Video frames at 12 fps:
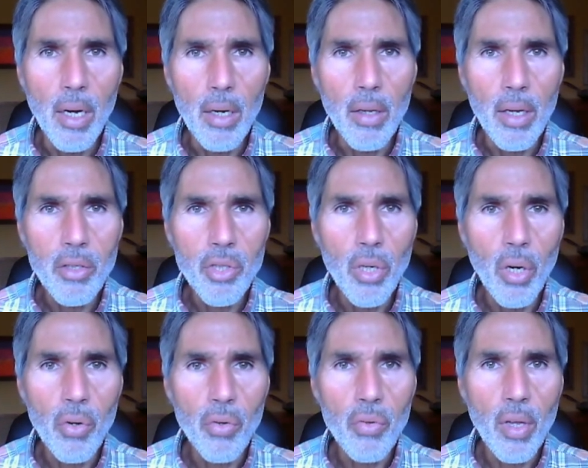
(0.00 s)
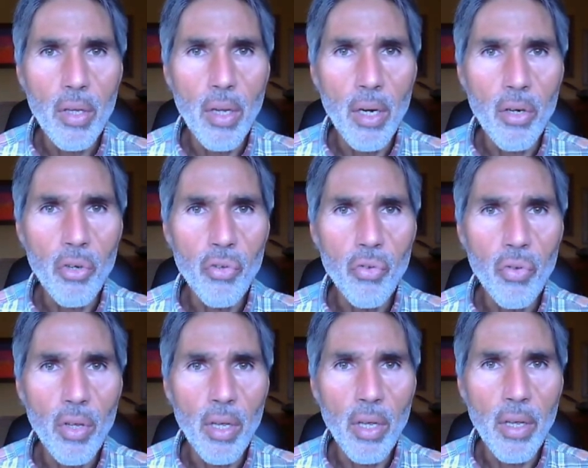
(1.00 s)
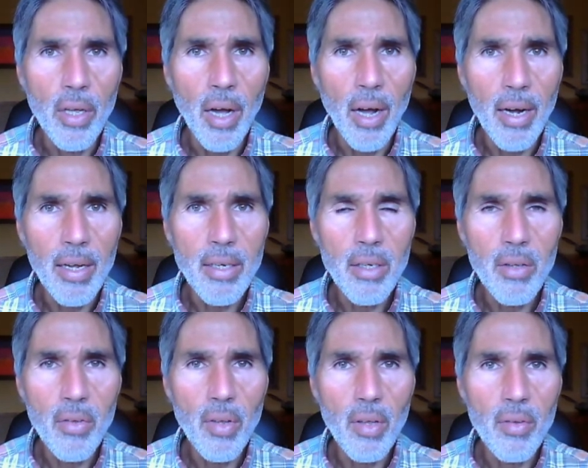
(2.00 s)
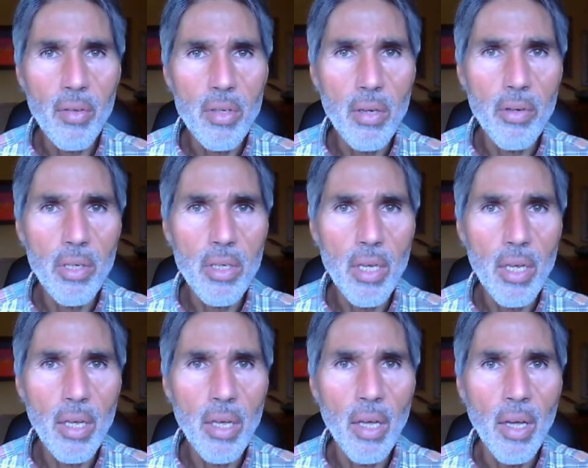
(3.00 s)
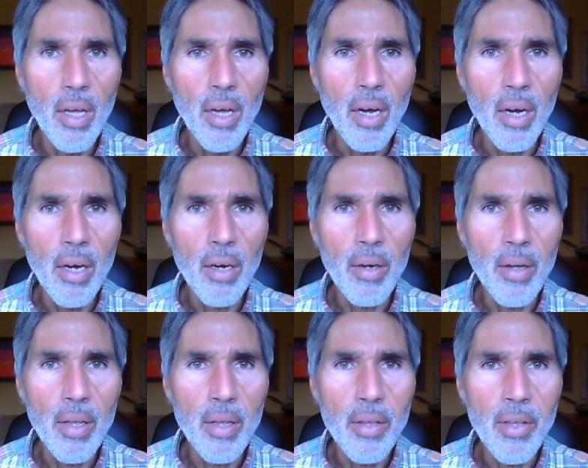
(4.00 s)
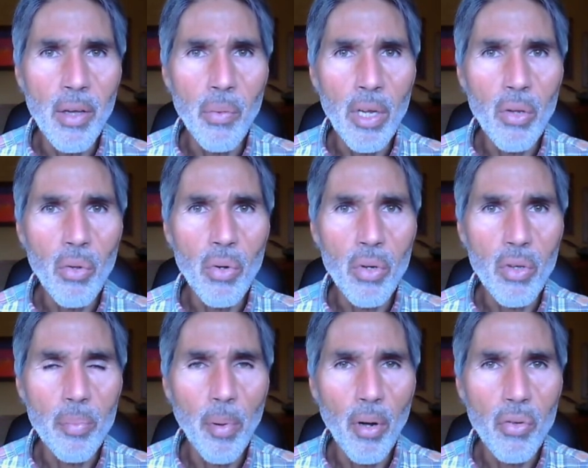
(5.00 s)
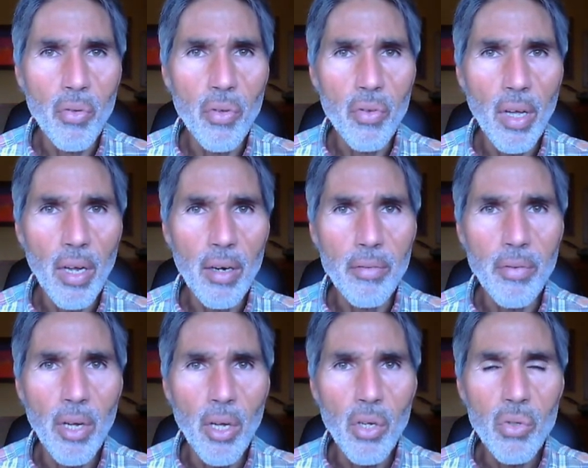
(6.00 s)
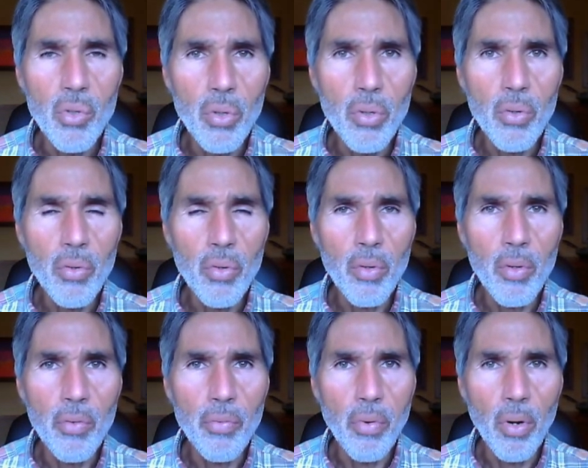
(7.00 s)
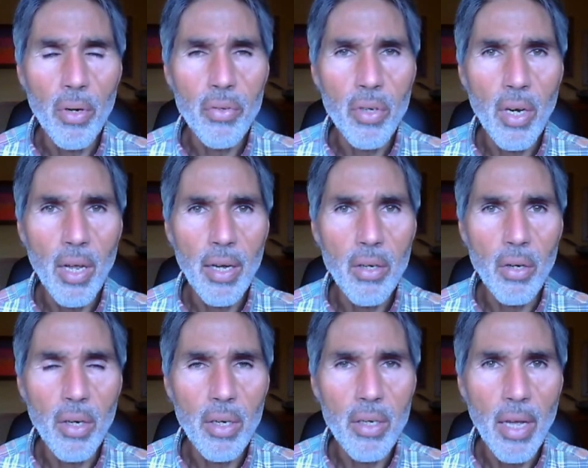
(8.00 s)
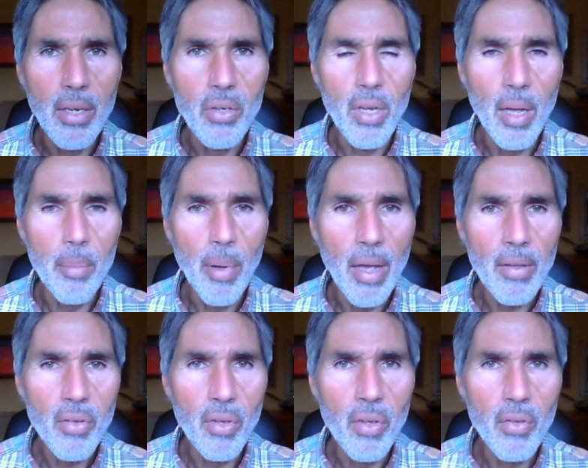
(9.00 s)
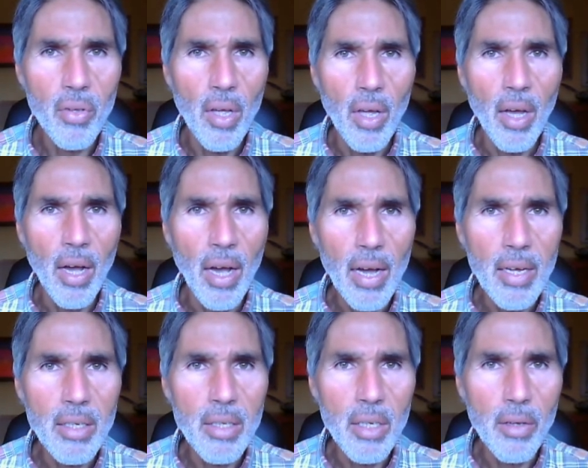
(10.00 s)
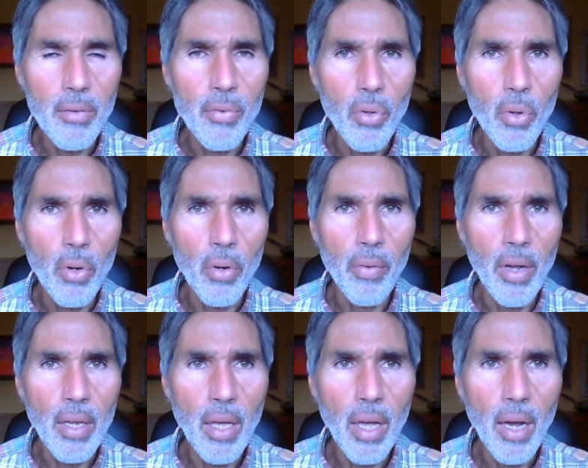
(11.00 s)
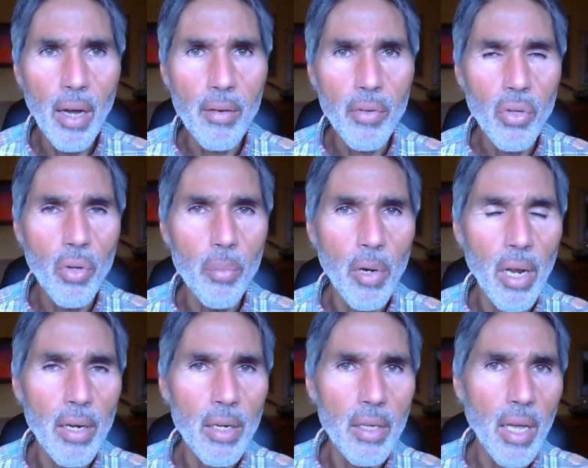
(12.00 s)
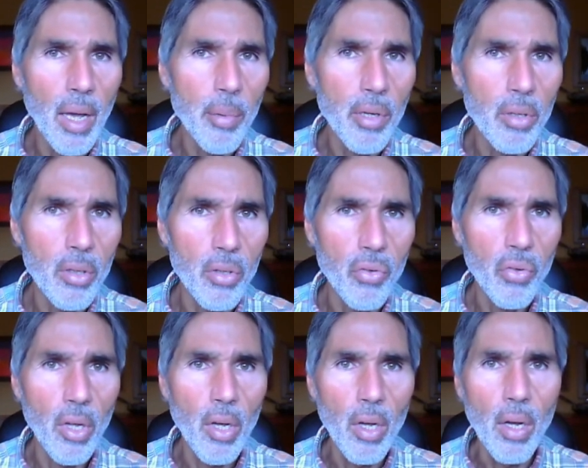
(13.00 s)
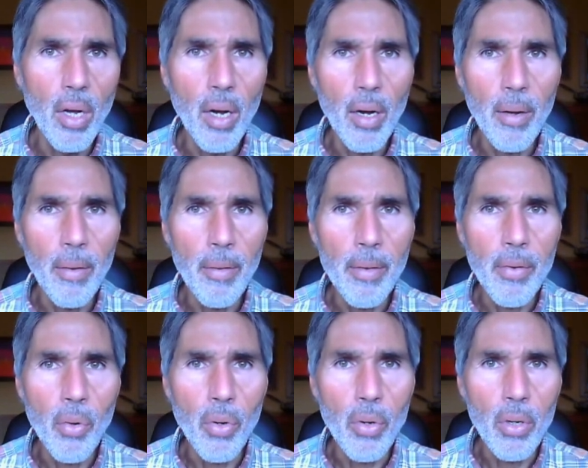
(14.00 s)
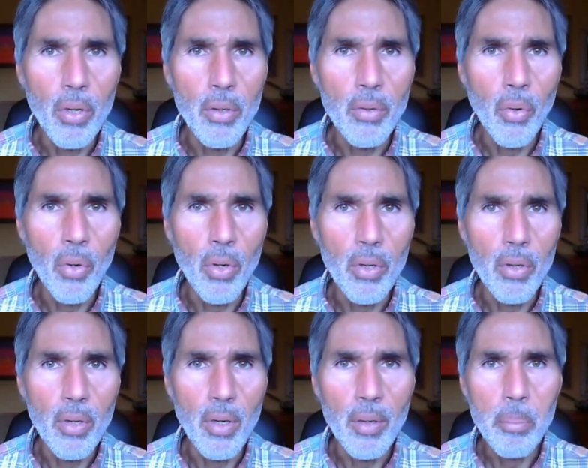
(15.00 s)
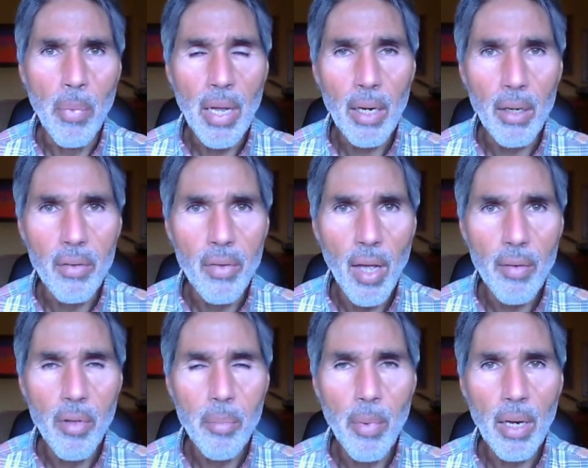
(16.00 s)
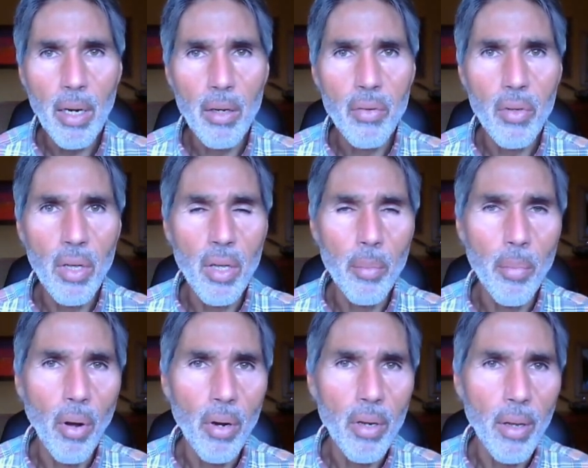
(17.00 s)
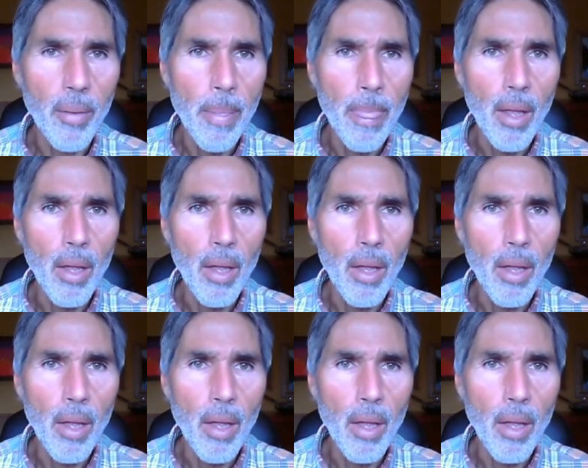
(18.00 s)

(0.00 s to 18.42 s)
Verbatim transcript: Uh, that shows that there's a, a heightened sensitivity uh, you when you expose yourself to fluorescent light on a day to -day basis, and if you already have accumulated chemicals uh, or, or metals, heavy metals in the body.